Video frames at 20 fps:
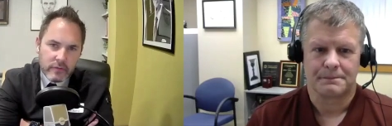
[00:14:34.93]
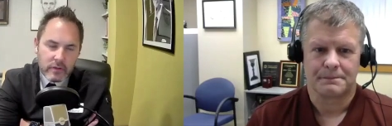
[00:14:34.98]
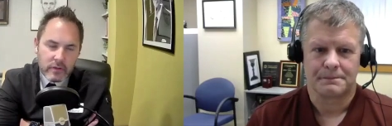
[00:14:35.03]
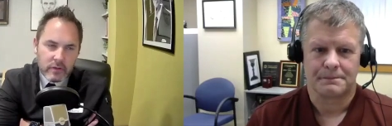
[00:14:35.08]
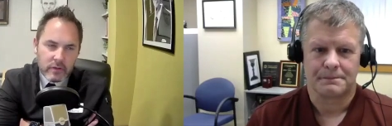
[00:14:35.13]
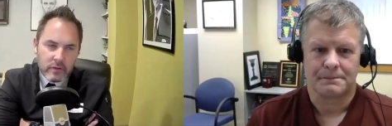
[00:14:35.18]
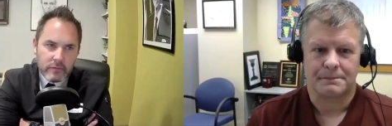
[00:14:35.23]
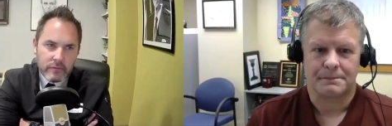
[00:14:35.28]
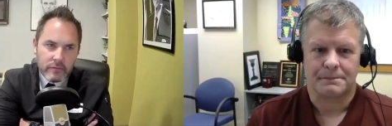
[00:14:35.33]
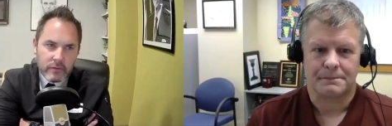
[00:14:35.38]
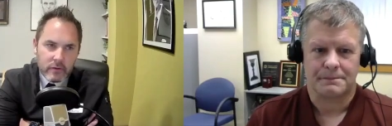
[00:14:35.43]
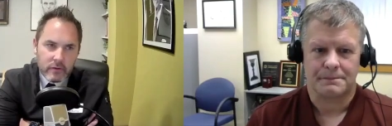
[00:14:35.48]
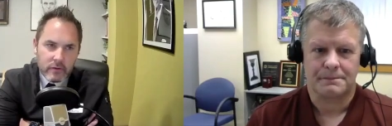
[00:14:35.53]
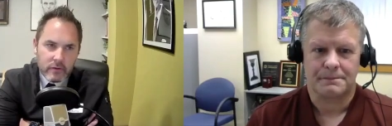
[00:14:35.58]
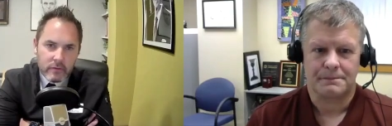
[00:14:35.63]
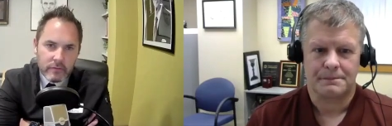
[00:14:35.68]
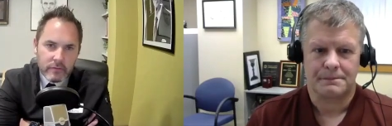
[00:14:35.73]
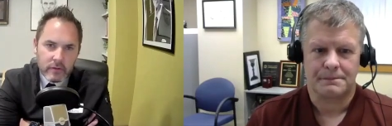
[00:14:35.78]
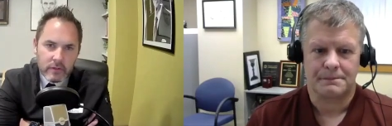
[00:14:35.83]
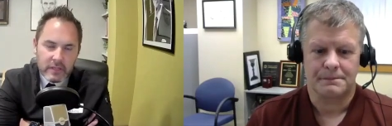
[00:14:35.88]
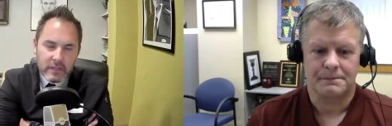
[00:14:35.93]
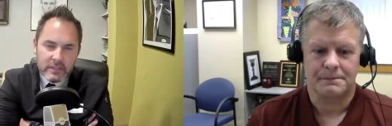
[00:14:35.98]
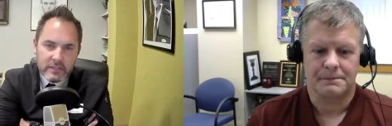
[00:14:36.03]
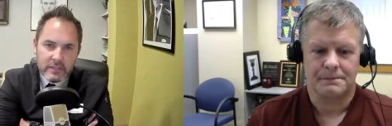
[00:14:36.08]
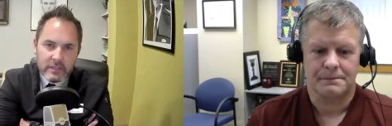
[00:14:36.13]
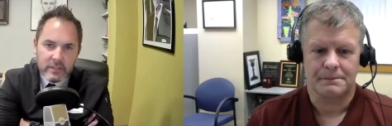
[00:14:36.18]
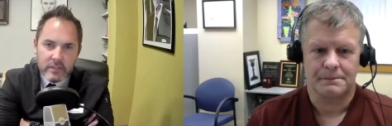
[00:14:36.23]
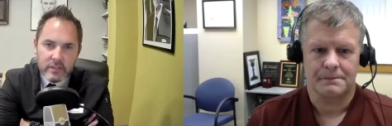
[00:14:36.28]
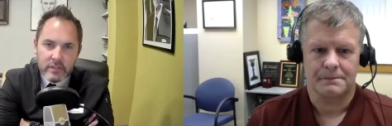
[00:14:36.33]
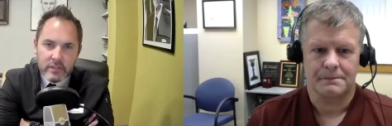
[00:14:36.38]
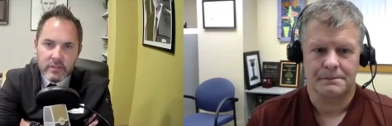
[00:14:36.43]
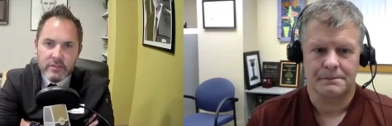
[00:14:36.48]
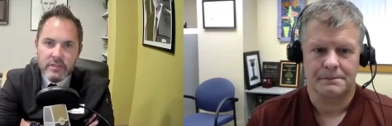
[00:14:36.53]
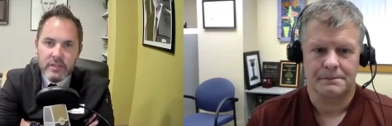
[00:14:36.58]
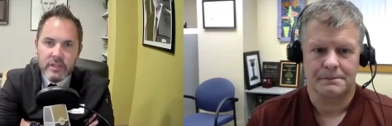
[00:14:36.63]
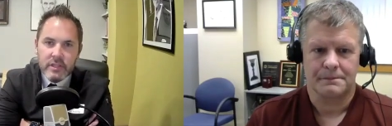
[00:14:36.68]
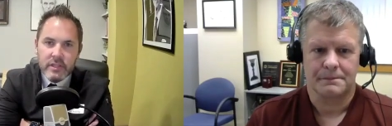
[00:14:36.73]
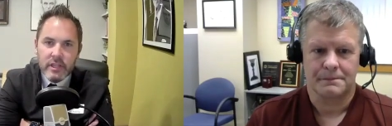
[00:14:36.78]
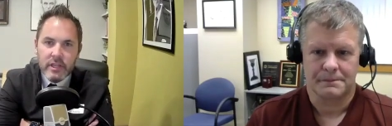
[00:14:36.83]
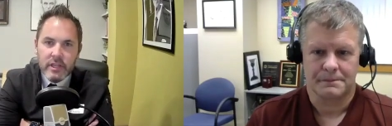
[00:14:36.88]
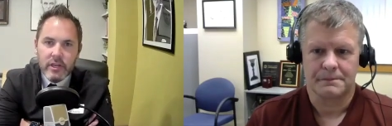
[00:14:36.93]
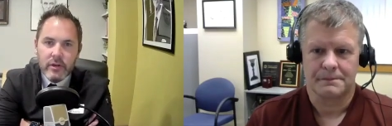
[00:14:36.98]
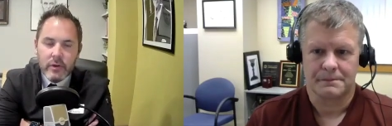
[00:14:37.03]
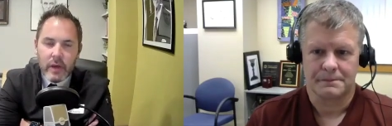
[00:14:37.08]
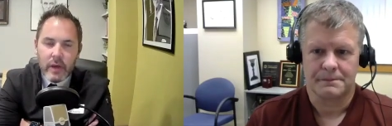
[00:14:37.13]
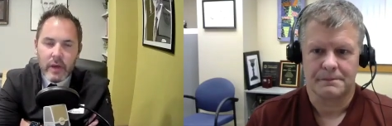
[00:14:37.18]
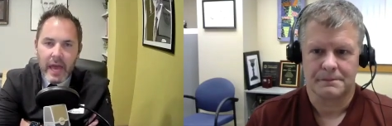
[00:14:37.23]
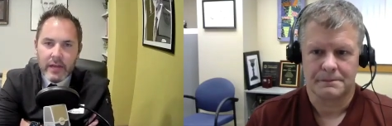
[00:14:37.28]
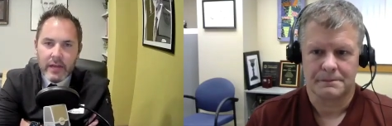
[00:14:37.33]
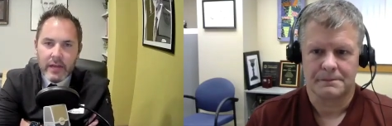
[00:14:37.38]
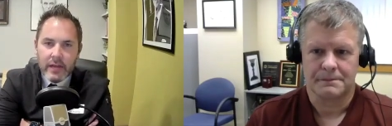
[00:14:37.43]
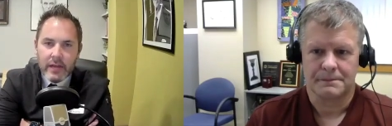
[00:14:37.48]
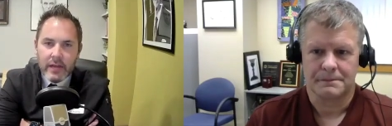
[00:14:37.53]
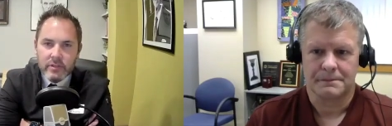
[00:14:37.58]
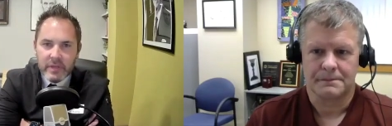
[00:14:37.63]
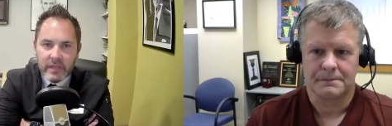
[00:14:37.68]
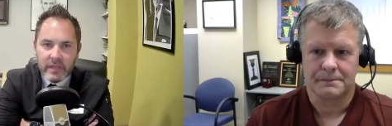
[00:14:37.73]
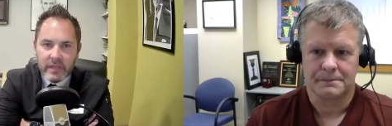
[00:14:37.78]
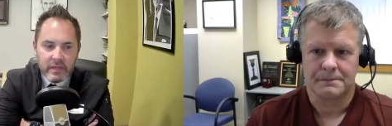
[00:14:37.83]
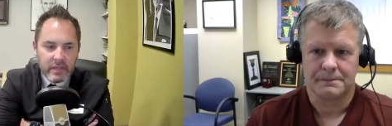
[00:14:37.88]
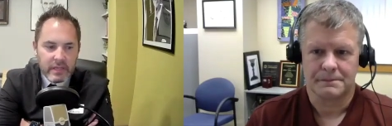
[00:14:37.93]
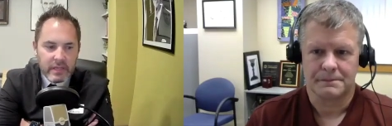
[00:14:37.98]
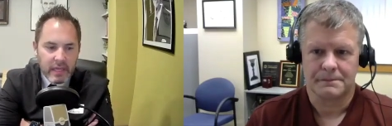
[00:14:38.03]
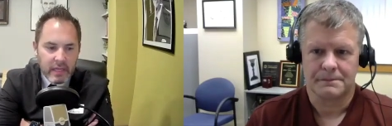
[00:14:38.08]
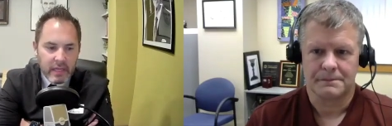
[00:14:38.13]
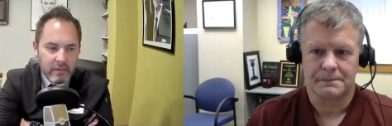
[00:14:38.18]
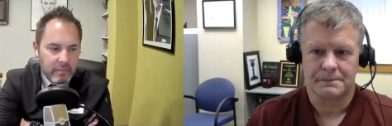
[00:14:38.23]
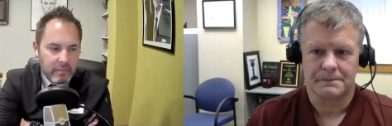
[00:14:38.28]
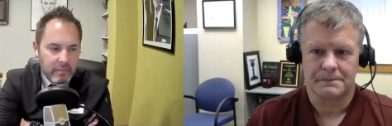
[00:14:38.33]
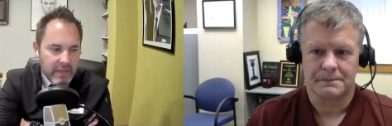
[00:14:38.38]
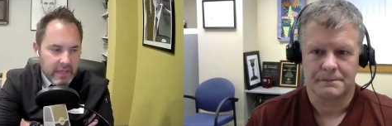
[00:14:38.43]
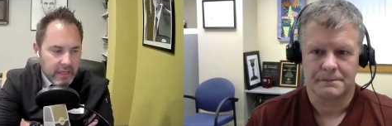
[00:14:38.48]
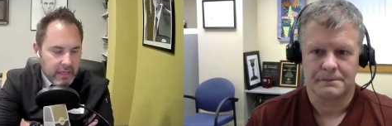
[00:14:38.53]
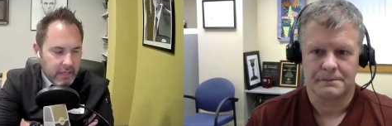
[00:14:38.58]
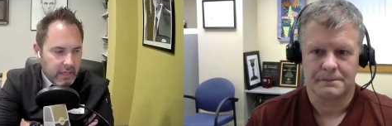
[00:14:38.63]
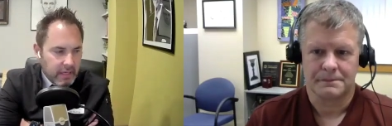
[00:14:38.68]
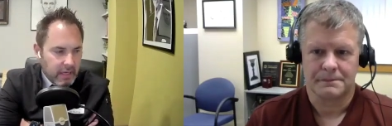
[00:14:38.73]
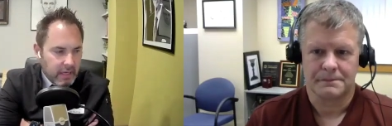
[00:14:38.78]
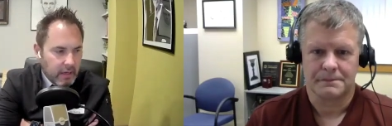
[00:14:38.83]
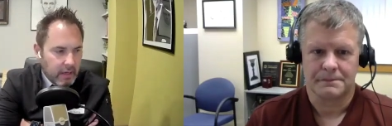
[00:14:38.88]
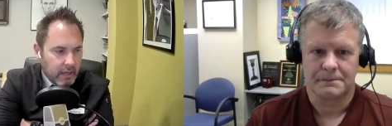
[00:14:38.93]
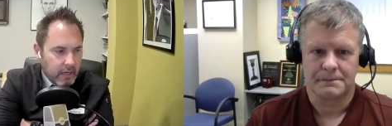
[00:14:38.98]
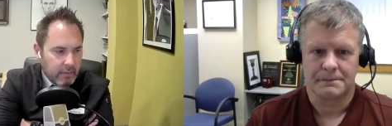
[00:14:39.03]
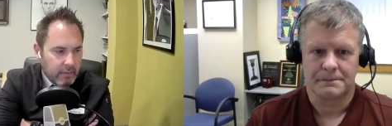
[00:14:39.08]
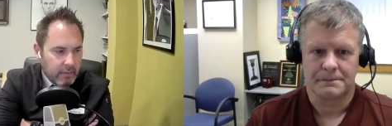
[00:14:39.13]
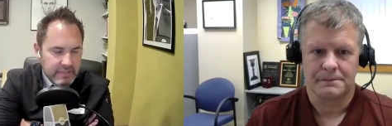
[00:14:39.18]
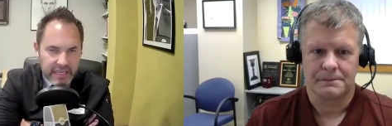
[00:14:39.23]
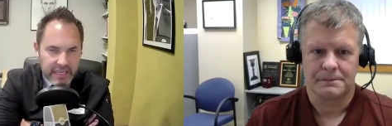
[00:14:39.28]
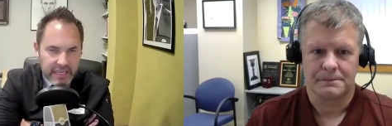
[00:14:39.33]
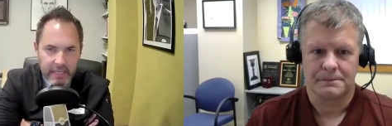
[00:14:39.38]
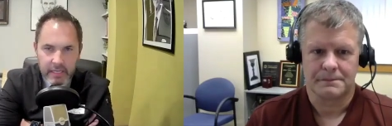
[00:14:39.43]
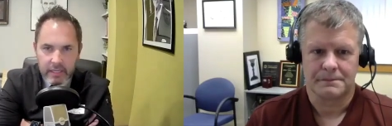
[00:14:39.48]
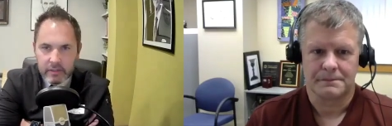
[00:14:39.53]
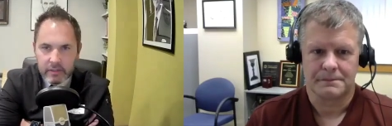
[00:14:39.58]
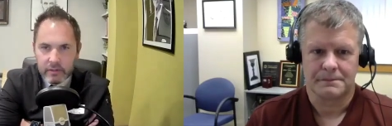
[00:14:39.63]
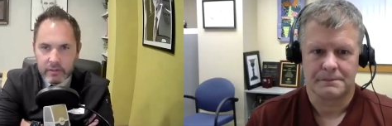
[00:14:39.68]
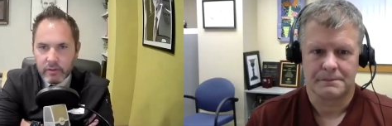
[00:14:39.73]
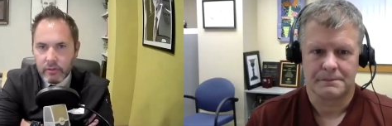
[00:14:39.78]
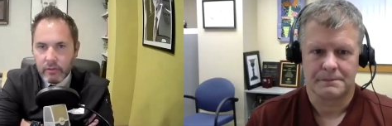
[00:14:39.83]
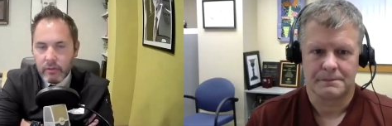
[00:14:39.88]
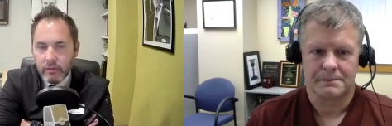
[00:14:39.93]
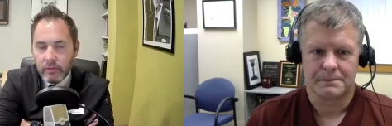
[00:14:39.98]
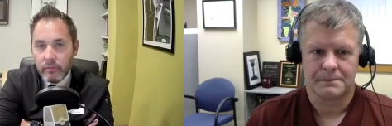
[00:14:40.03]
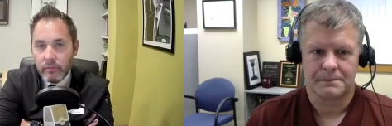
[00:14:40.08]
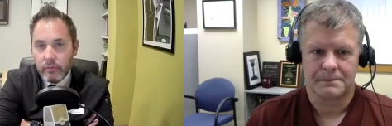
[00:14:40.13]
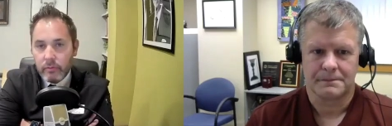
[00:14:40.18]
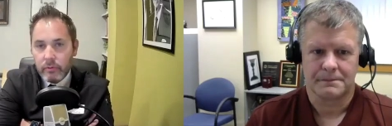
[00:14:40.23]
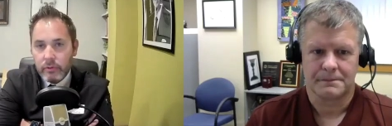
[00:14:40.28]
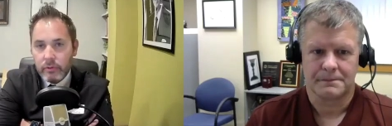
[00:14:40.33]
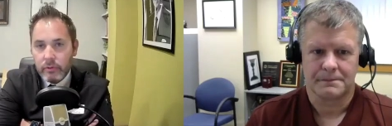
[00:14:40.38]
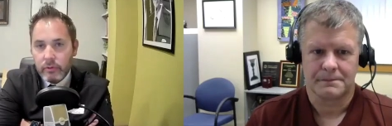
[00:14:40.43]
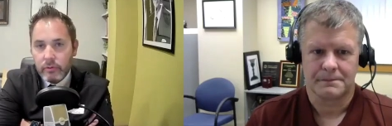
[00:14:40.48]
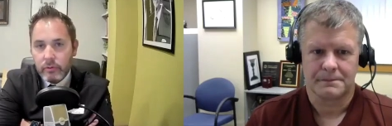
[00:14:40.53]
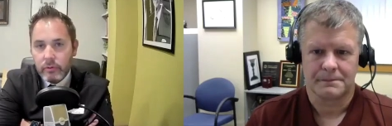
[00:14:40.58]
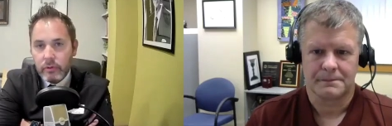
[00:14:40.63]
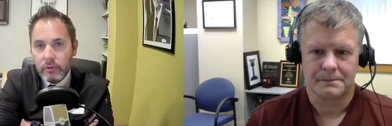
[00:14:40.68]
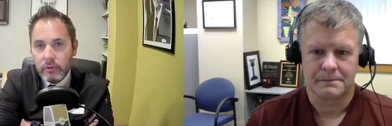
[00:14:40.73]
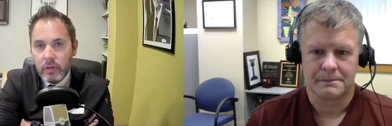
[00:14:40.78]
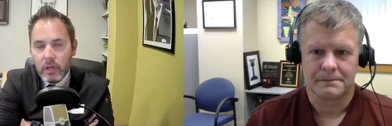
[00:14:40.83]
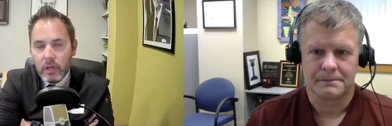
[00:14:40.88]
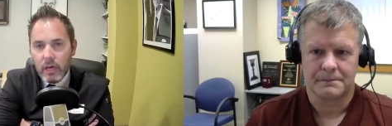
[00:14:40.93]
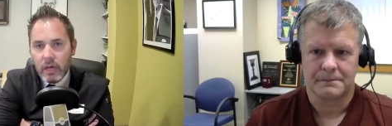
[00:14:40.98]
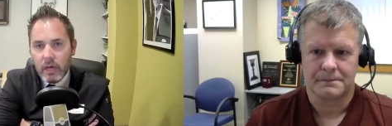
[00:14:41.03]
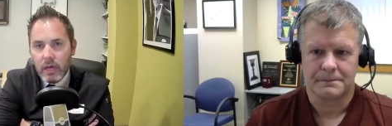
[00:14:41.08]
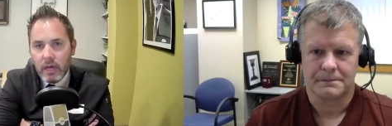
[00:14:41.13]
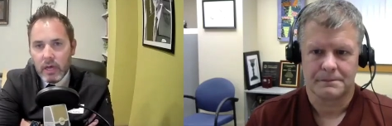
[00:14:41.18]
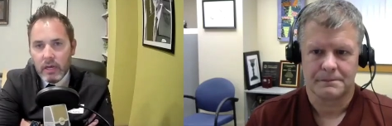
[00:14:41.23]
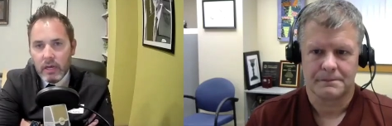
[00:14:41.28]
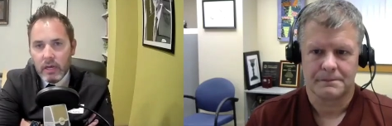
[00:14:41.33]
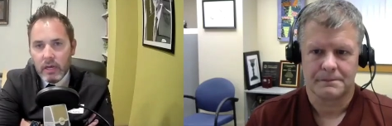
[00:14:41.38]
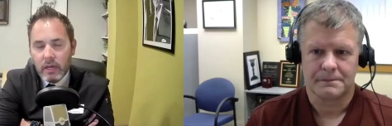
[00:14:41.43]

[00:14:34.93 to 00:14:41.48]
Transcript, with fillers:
Speaker 1: for for for listeners you know atropine can be uh, obtained through uh,